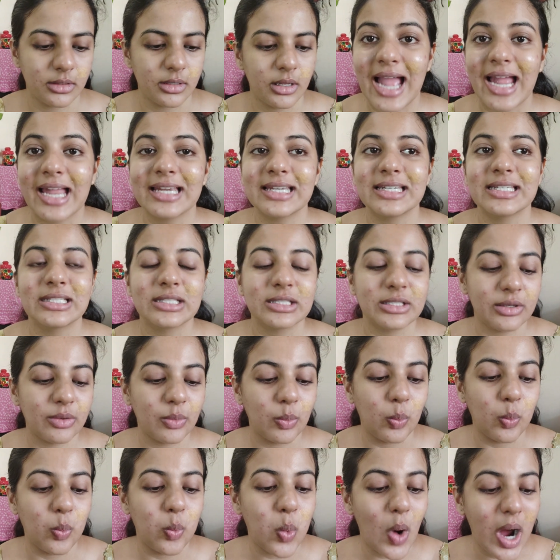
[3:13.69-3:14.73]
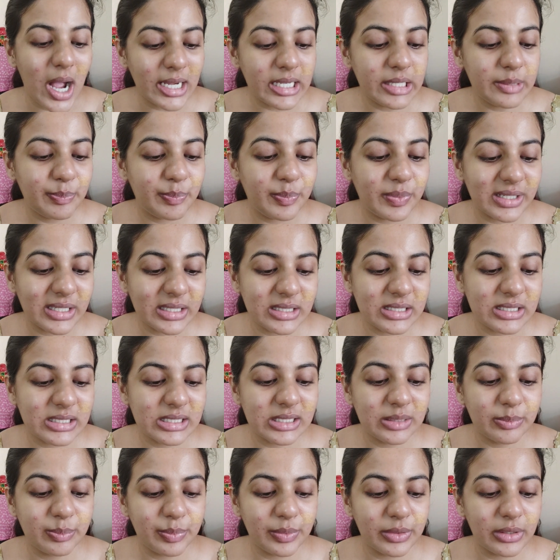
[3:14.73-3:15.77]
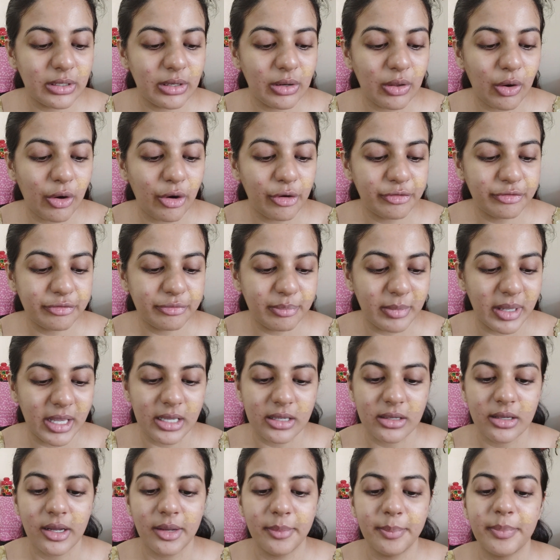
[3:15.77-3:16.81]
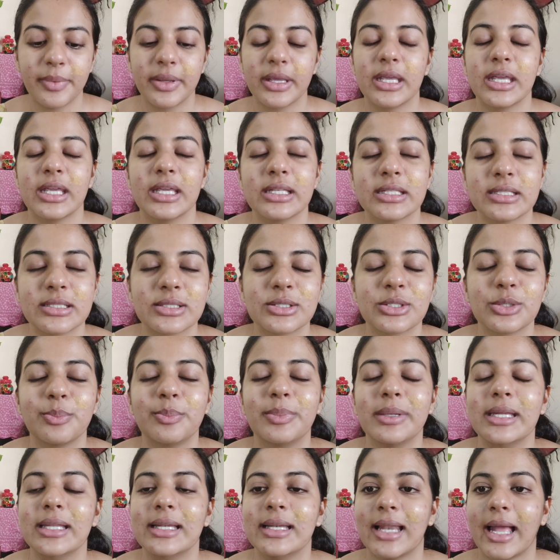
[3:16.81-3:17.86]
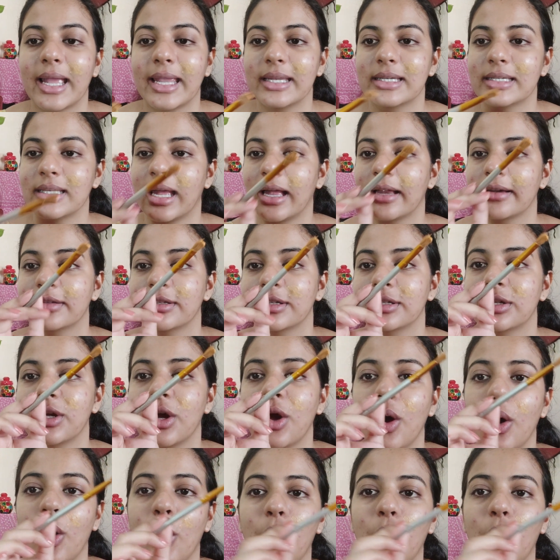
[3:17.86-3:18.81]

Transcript: And the one principle of makeup is to be light-handed.